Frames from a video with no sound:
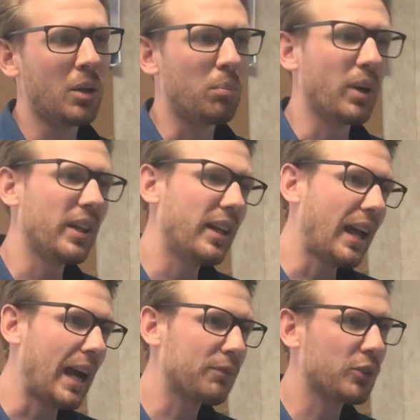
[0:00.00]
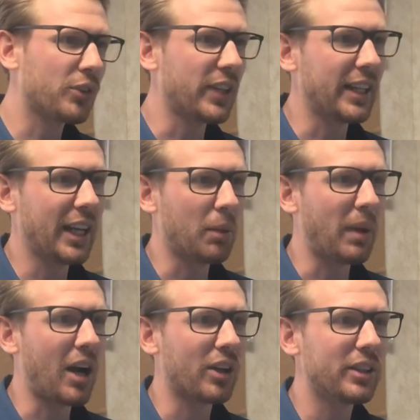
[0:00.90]
But after thinking
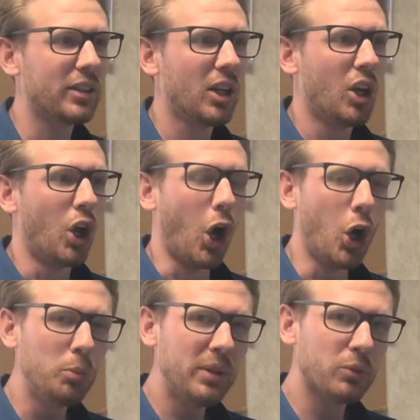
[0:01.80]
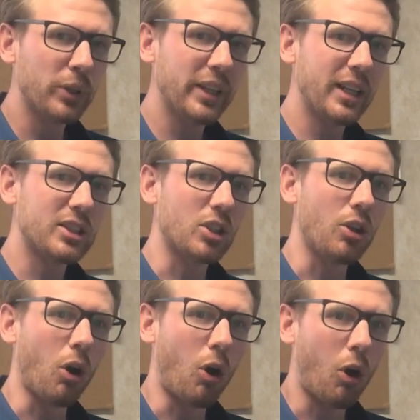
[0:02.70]
about it, Hobie really
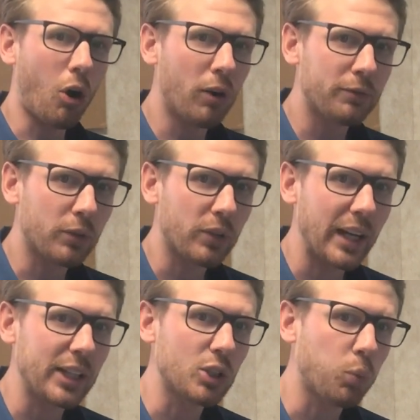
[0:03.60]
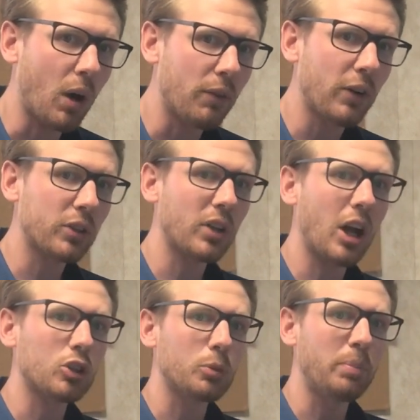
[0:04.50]
doesn't offer a
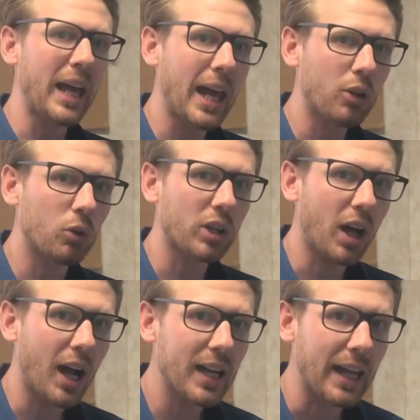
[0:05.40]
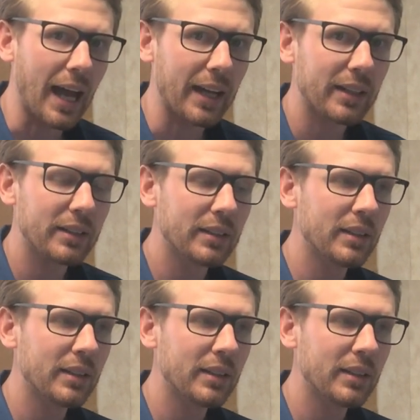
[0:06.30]
$1,200 pedal kayak.